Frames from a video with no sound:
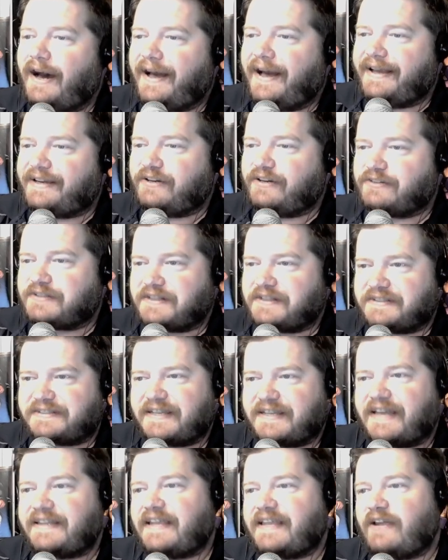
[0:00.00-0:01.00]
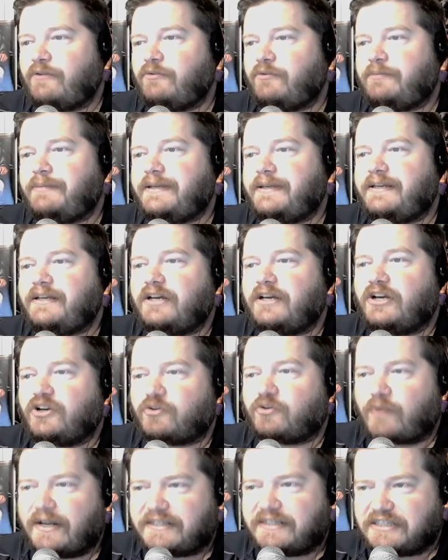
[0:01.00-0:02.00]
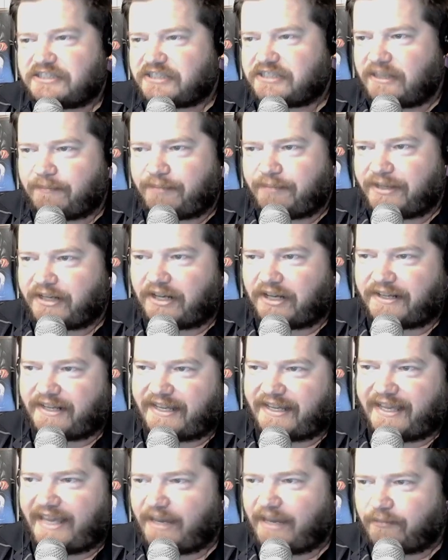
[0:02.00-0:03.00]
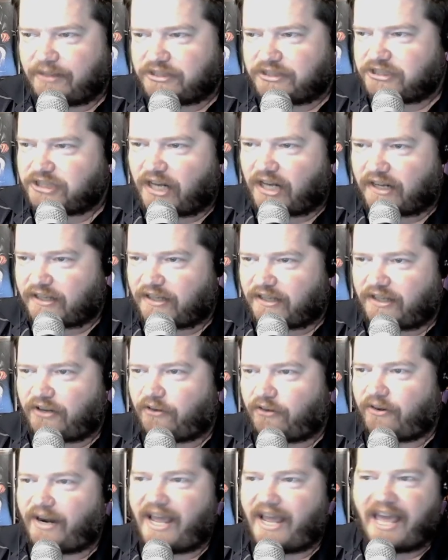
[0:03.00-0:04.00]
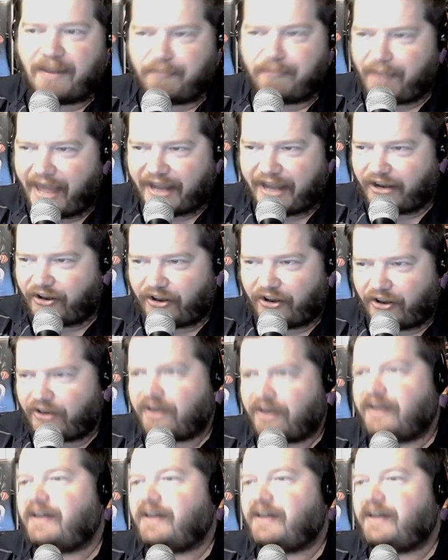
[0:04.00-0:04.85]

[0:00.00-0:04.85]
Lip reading: He goes on to say that it would be great to jump in on a Gimme Chocolate or a Headbanger.